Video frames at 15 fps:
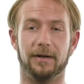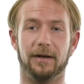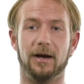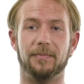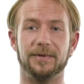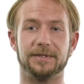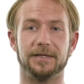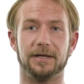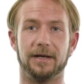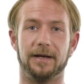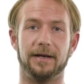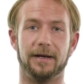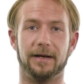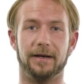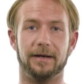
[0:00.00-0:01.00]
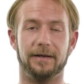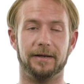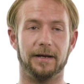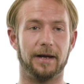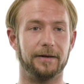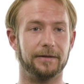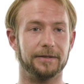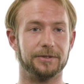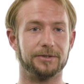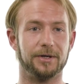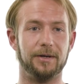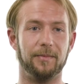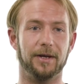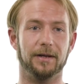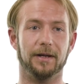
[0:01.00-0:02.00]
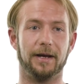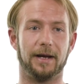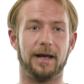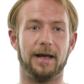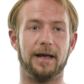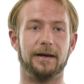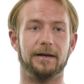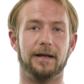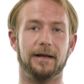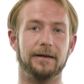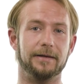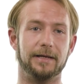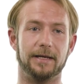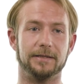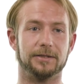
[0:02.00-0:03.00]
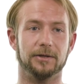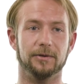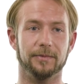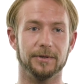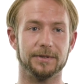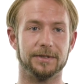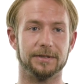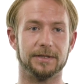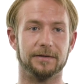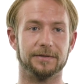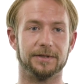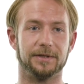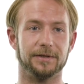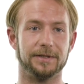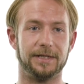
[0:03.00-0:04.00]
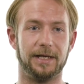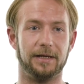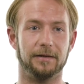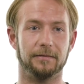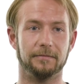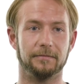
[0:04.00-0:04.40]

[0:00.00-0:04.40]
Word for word: up until I, I got into treatment like i hadn't had a day sober since i was 13